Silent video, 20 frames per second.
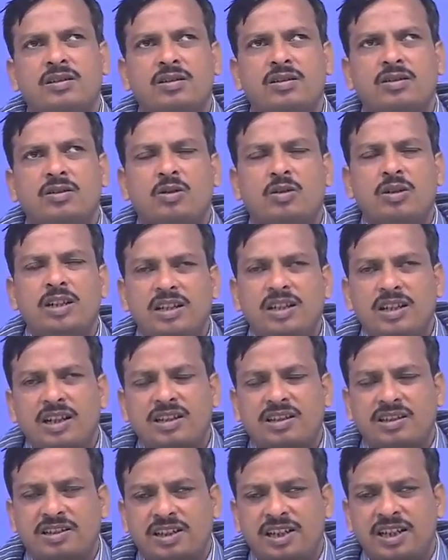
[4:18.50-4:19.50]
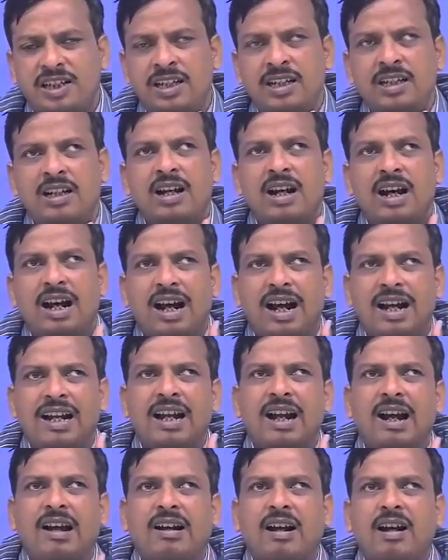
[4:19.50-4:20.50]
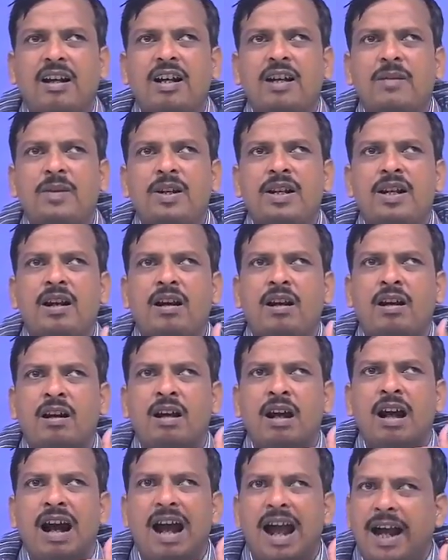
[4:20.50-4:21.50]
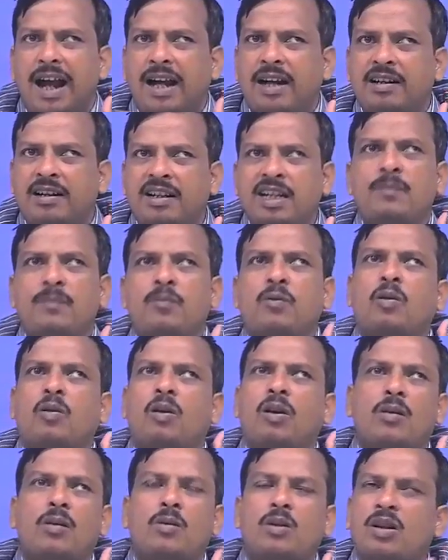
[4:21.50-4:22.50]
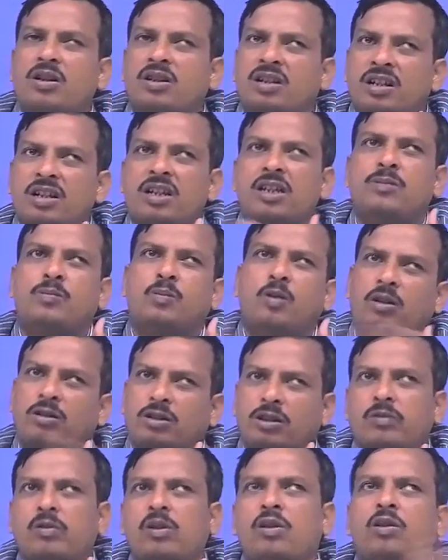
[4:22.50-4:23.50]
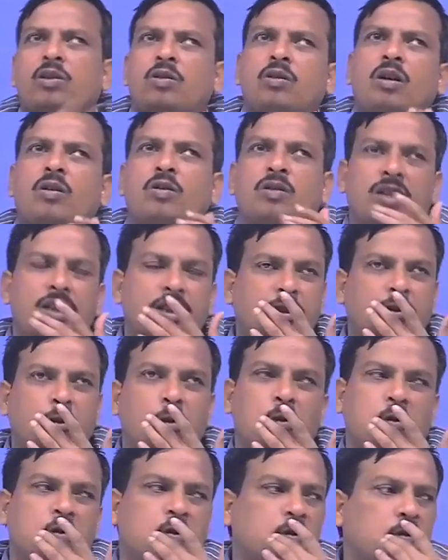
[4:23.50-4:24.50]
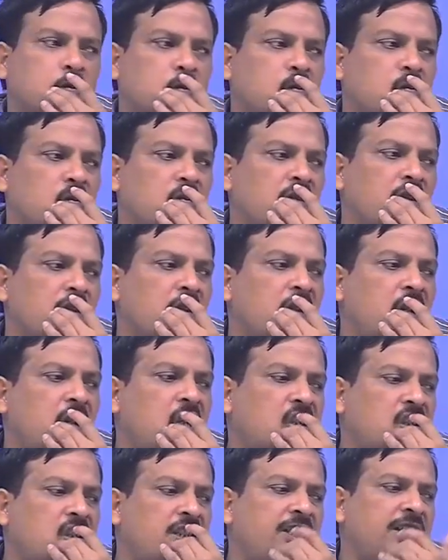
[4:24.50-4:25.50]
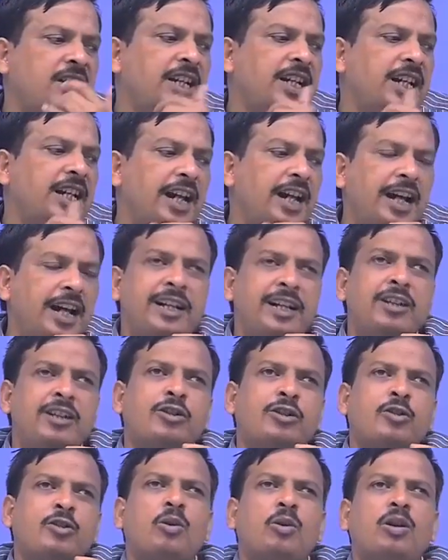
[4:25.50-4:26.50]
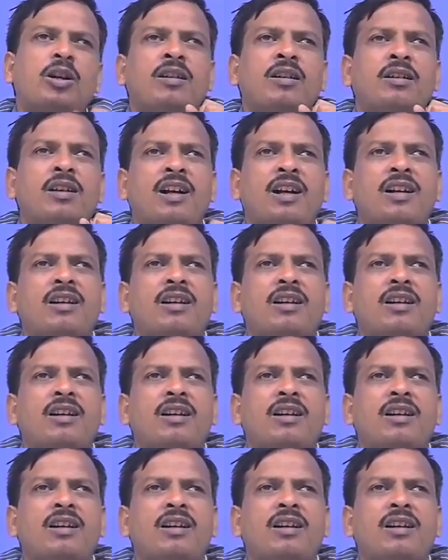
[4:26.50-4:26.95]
So, industry and academia active collaboration is possible throughout these tools. Next is any student and